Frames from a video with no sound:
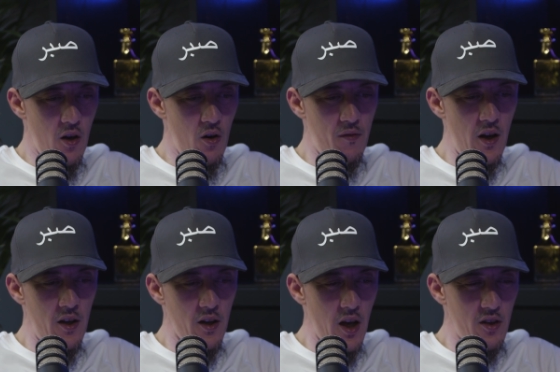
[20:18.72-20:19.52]
a lot of
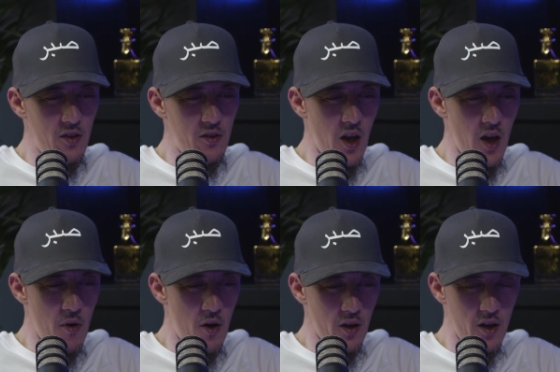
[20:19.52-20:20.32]
allegations came
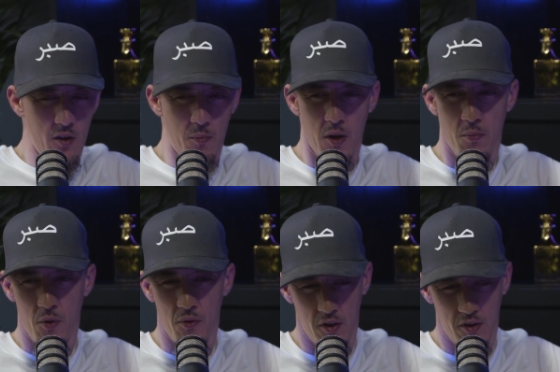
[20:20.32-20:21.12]
out against
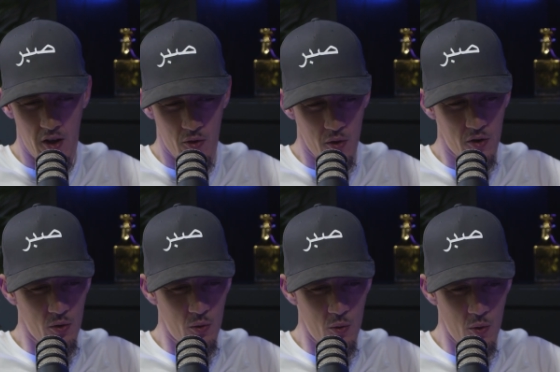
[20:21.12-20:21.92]
people for sexual
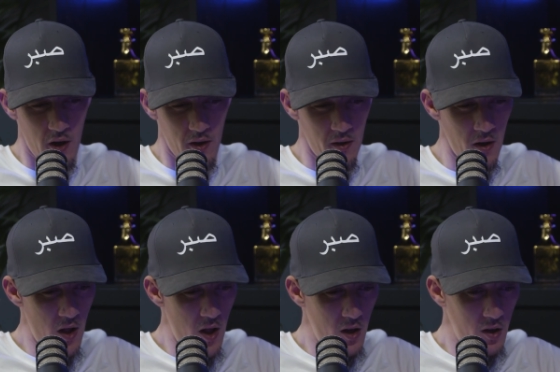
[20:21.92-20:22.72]
assault, and
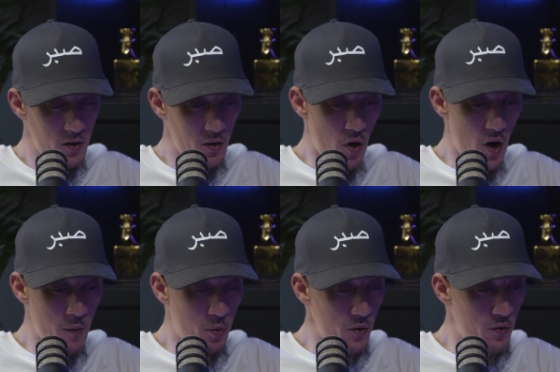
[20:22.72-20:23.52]
some
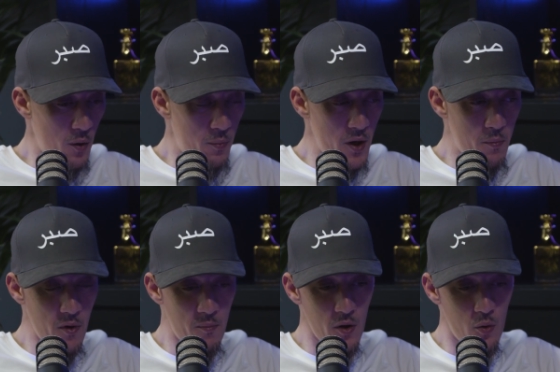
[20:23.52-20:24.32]
high-profile people
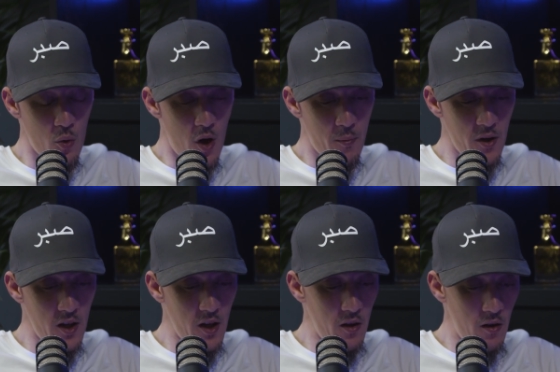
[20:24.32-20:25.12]
have been caught up in
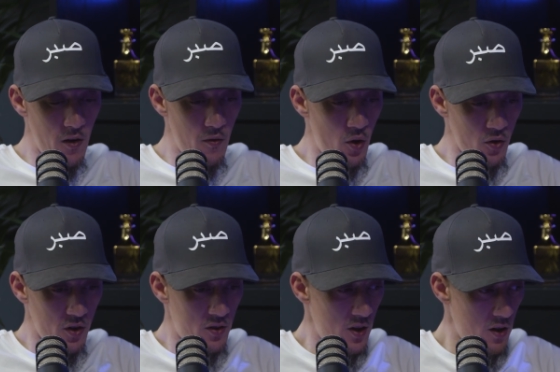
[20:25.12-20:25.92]
it. Not
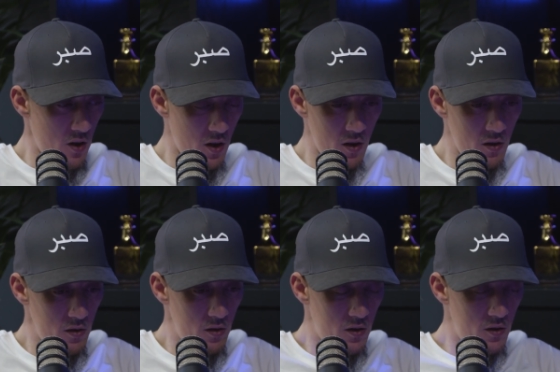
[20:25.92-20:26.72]
just in the
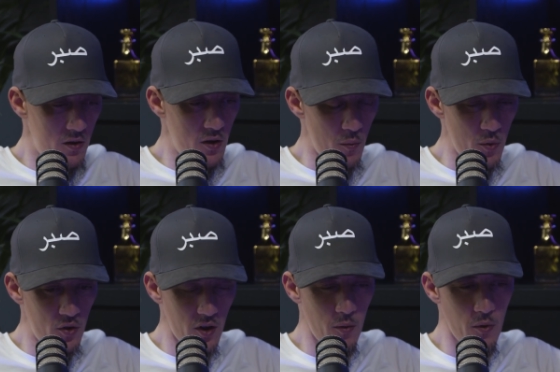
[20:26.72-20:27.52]

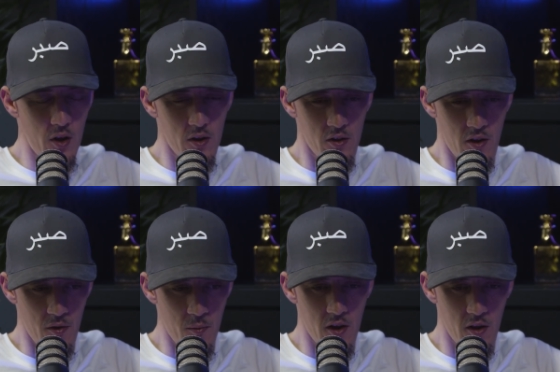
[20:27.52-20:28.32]
music community and stuff.
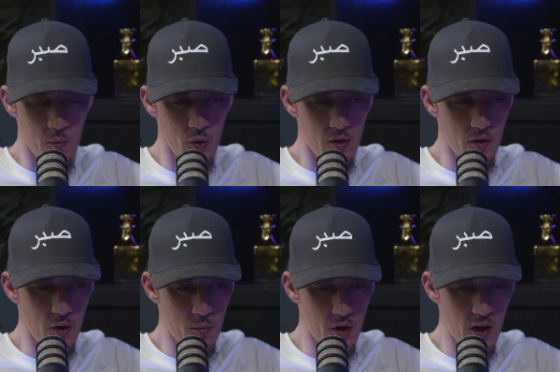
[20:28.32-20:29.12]
I mean, in the Muslim
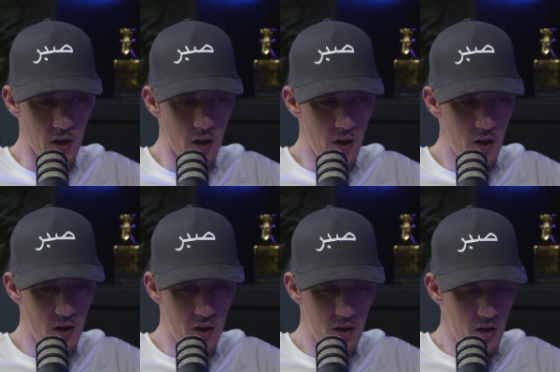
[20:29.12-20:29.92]
community,
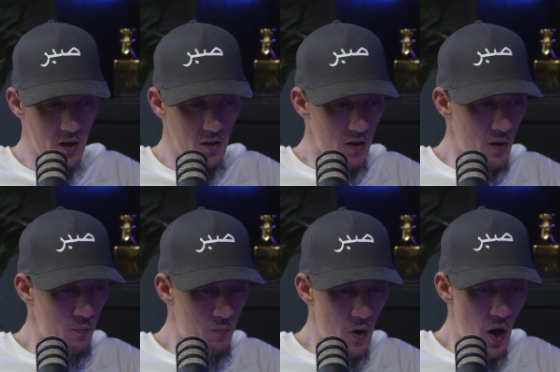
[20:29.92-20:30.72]
it's like
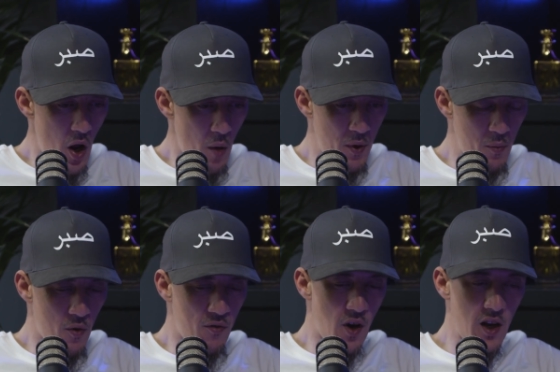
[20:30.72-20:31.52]
people
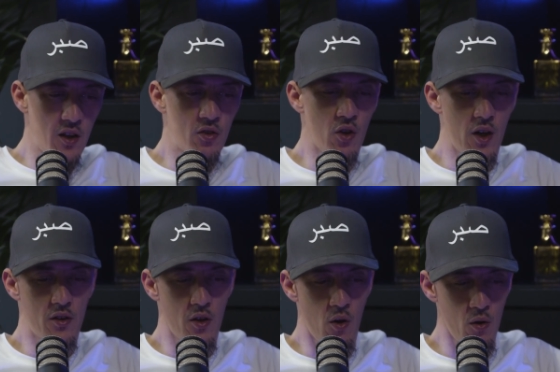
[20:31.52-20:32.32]
are finally starting
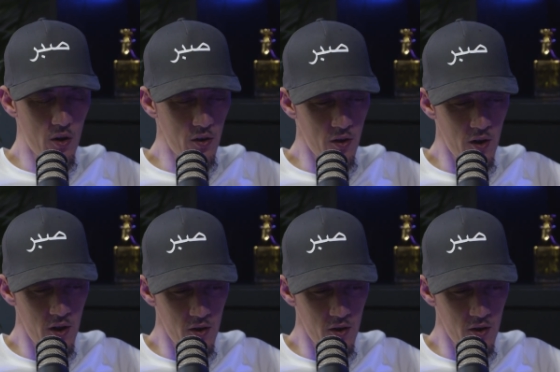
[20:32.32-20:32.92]
to not look at certain